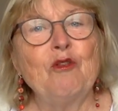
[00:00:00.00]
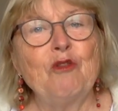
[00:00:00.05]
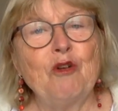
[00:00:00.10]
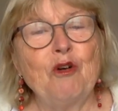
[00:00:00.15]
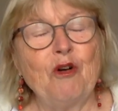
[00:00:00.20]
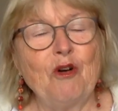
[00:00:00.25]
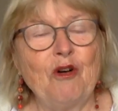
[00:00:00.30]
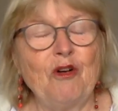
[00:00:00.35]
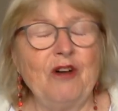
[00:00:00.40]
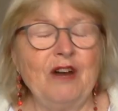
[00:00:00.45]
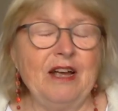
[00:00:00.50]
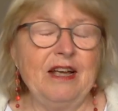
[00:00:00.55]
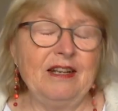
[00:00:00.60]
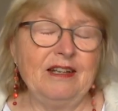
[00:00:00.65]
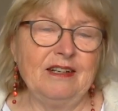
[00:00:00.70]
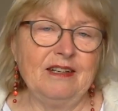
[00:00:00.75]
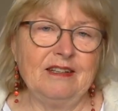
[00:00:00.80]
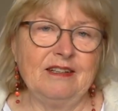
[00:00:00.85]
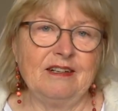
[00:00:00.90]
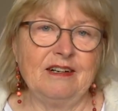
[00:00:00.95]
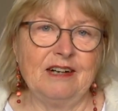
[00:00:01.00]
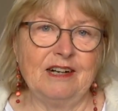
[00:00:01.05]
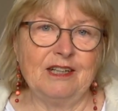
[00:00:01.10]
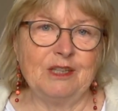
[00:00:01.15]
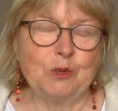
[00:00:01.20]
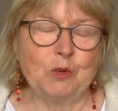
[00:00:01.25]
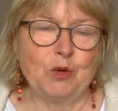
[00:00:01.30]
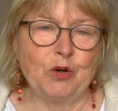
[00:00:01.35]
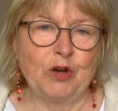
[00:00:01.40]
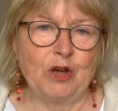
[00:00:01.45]
for another
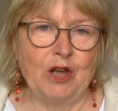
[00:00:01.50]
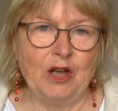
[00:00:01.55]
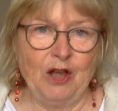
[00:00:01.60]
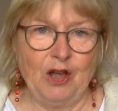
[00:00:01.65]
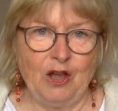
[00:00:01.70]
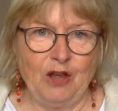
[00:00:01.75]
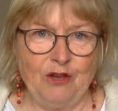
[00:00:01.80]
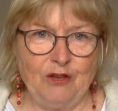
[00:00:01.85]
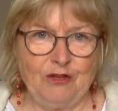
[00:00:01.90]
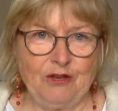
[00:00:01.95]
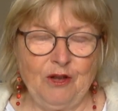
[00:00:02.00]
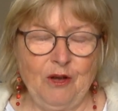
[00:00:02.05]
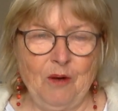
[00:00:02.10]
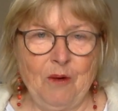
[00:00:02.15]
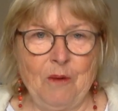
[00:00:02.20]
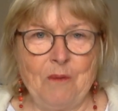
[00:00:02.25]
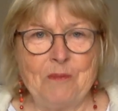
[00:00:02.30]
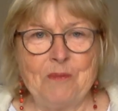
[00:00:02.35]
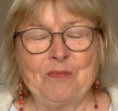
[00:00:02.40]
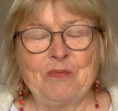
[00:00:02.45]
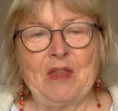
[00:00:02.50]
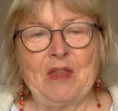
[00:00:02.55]
artwork. So